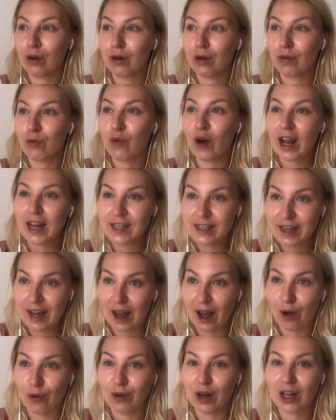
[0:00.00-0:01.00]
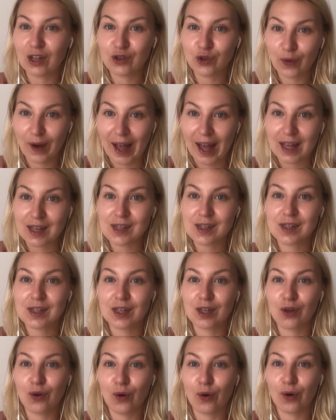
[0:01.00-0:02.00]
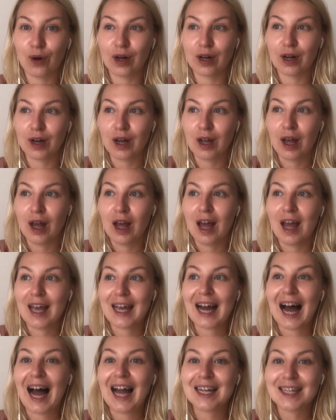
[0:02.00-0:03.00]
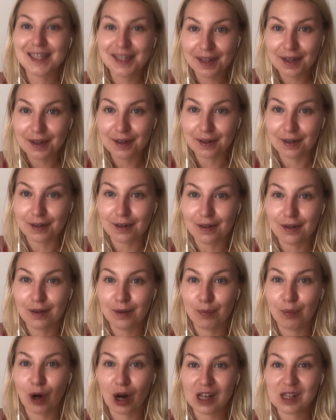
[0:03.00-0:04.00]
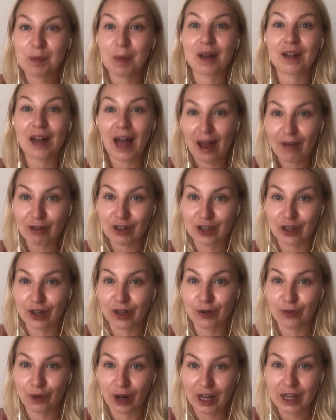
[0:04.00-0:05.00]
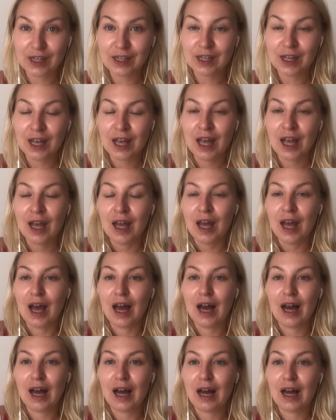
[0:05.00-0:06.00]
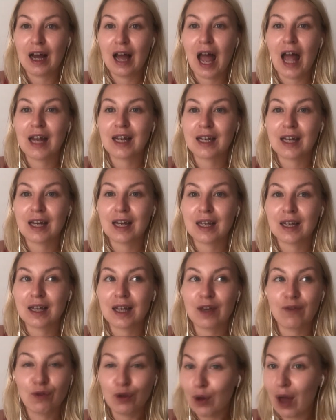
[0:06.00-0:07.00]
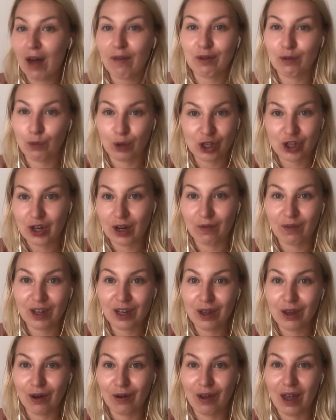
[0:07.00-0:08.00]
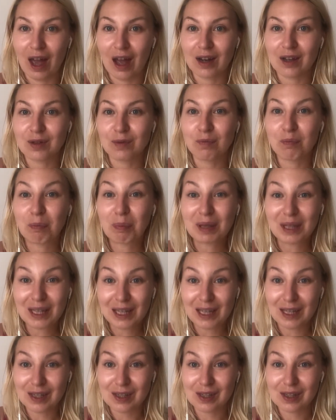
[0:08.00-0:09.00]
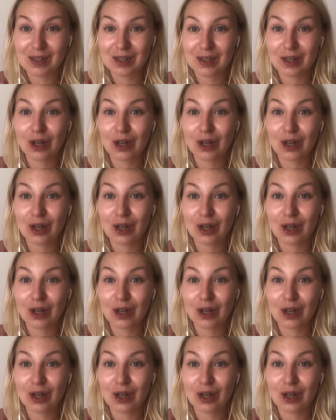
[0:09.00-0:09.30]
write down, address your ideal prospect avatar, right? If you haven't watched that video yet, please